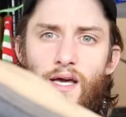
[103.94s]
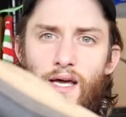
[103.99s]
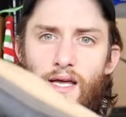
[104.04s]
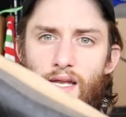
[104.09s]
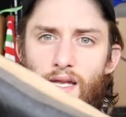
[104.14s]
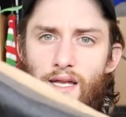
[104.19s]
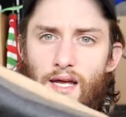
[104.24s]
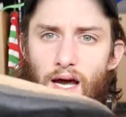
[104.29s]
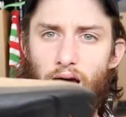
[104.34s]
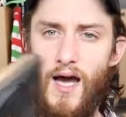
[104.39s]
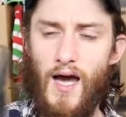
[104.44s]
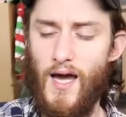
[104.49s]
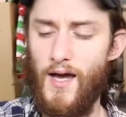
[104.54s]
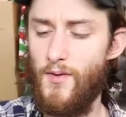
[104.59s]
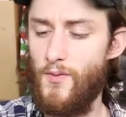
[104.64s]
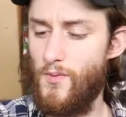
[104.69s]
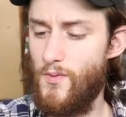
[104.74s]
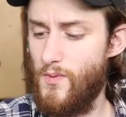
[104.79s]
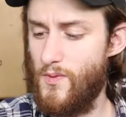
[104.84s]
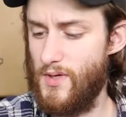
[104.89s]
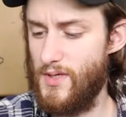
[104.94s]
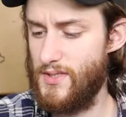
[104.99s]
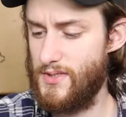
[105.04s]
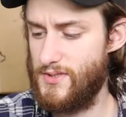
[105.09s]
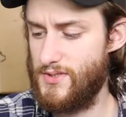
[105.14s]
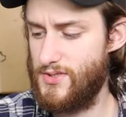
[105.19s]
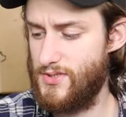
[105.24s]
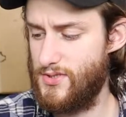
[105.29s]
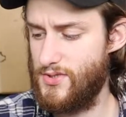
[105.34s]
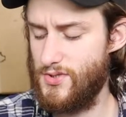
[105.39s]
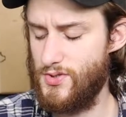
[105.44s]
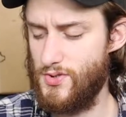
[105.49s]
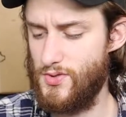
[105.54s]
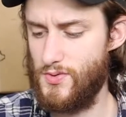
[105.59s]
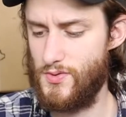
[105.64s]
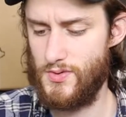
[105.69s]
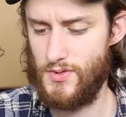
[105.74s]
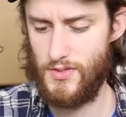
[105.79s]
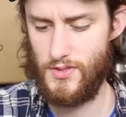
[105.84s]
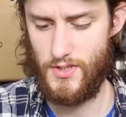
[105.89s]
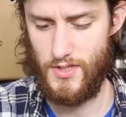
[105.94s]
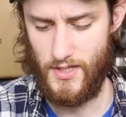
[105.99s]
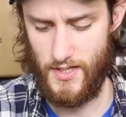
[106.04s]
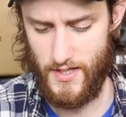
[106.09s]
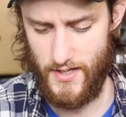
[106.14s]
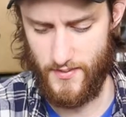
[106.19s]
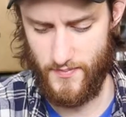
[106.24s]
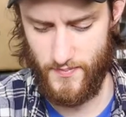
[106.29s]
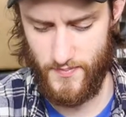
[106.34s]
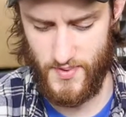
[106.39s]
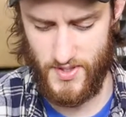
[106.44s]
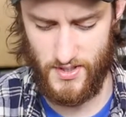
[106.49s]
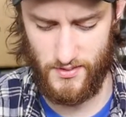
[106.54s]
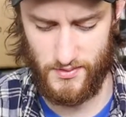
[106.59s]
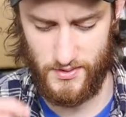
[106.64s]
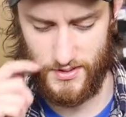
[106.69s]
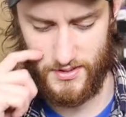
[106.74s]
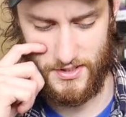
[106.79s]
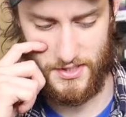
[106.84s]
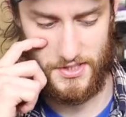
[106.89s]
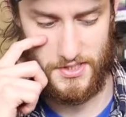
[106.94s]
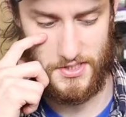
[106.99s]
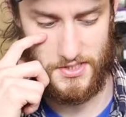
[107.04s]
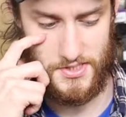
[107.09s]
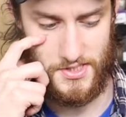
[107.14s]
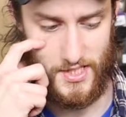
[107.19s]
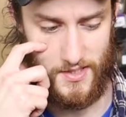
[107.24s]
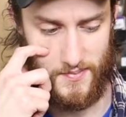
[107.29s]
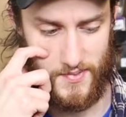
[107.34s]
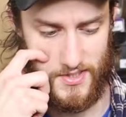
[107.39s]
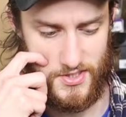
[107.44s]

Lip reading: And I want to be able to clean these up.